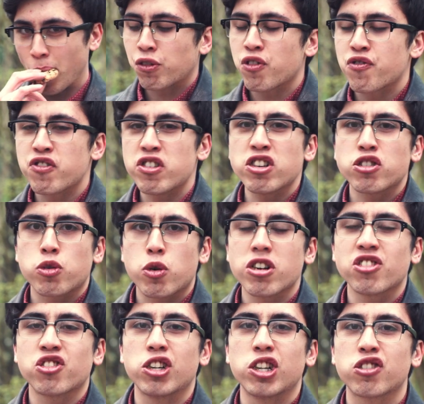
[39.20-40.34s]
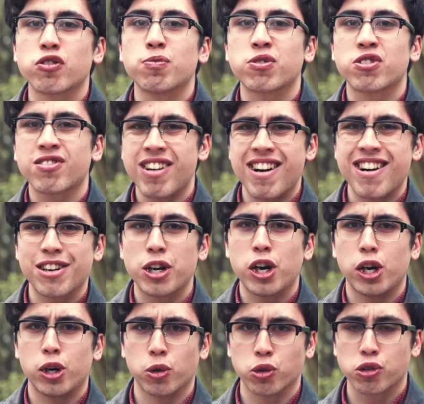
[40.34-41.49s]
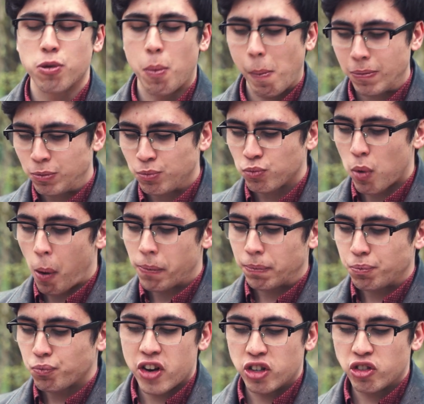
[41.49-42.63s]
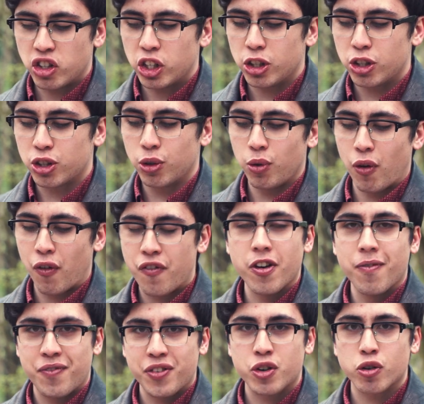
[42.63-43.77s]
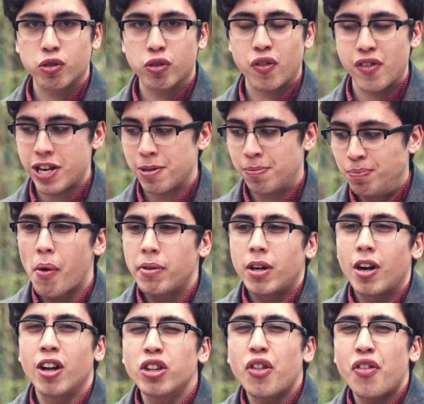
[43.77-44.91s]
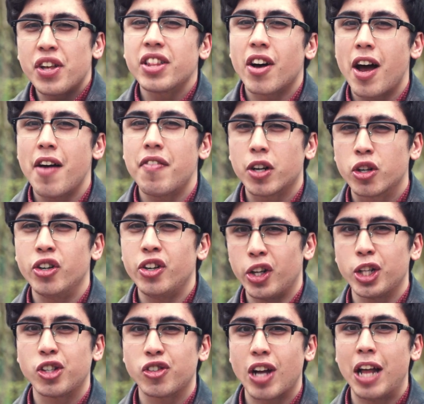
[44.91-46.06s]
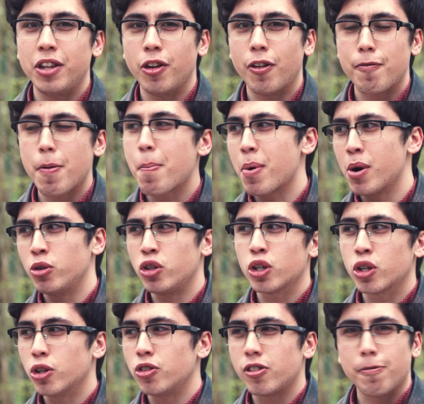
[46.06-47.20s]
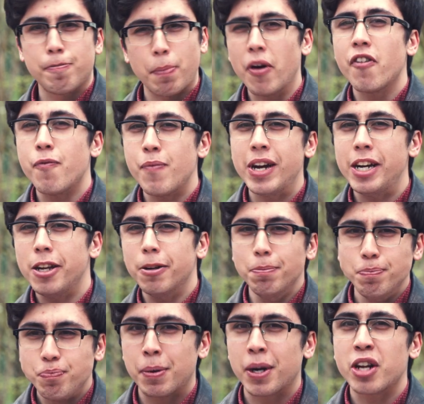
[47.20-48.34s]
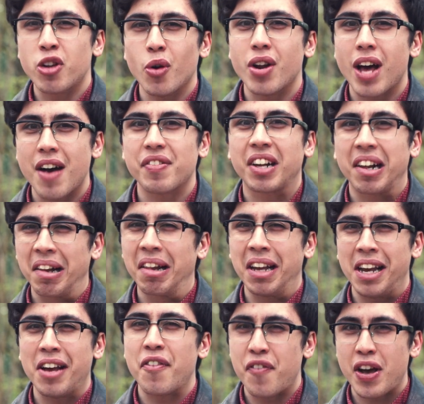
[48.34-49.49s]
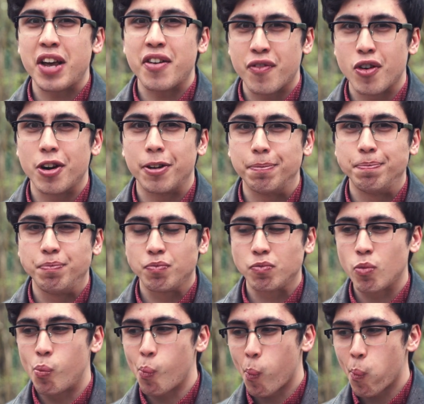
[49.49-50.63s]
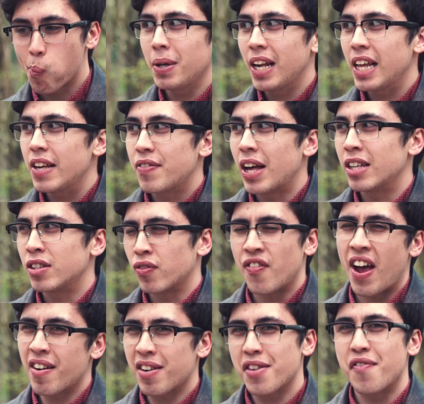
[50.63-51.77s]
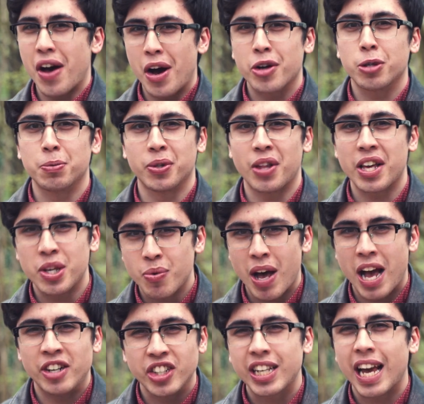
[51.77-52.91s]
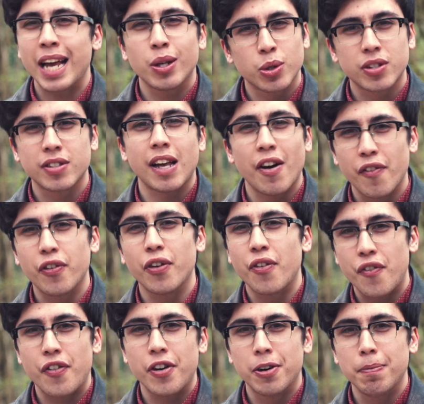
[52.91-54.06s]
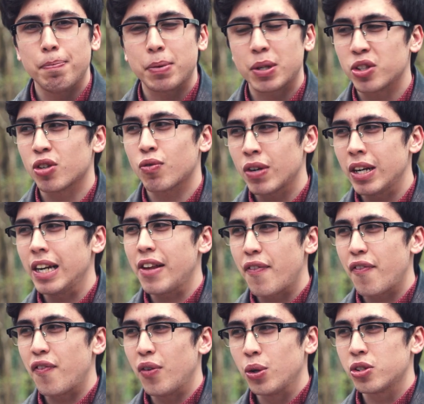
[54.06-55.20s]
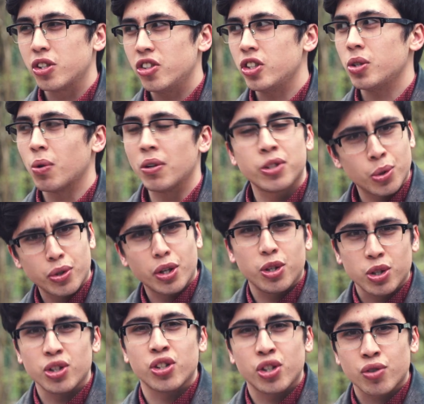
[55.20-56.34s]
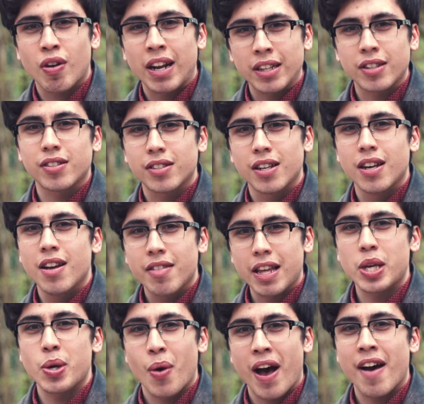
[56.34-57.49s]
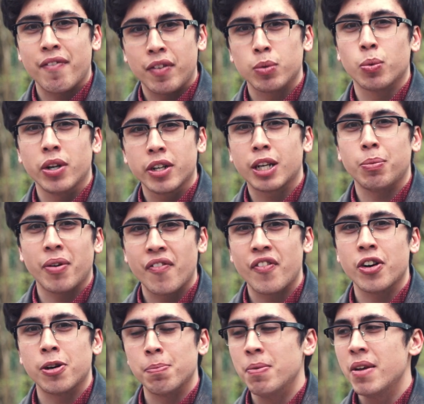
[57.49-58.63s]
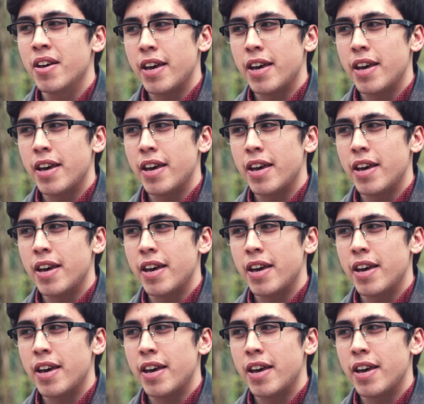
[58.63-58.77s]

So first question is from Stan Earls. Do you prefer digital or film photography? I like to think that I have a good understanding of the pros and cons of both medium, but I don't have a clear favorite. But I firmly believe that it's very valuable that you educate yourself on film because it really forces you under all those constraints that you have when working with film.